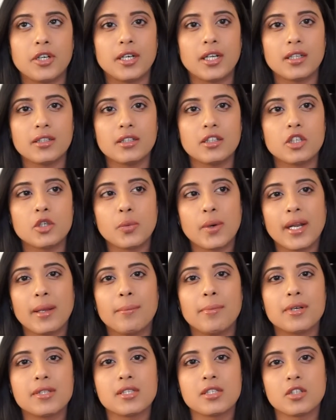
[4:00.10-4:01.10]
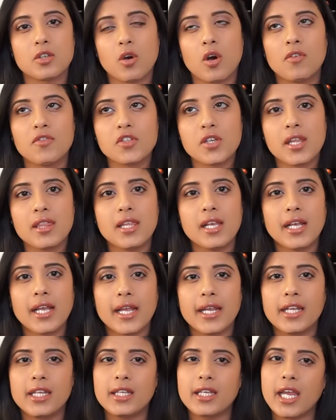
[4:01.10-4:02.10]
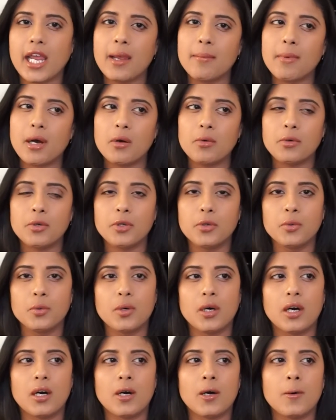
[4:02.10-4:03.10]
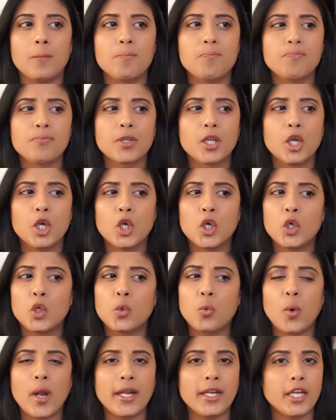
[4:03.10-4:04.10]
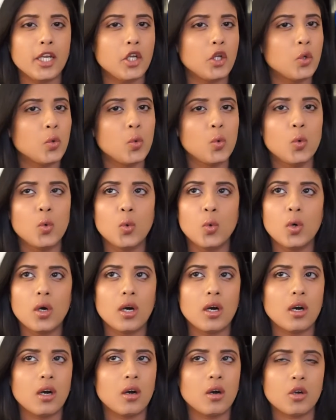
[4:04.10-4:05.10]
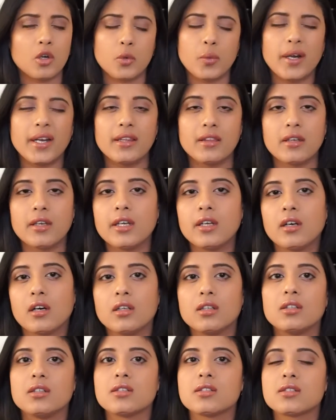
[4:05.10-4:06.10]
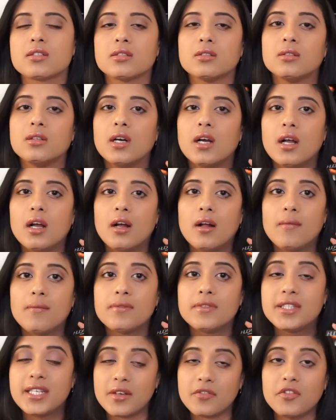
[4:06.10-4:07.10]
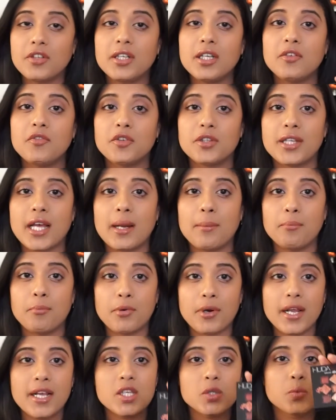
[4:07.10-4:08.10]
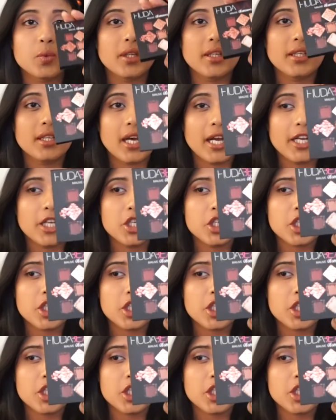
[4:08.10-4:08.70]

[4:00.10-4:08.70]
another 20% off. So I think it came out to $22 or $23. So definitely for that price with 9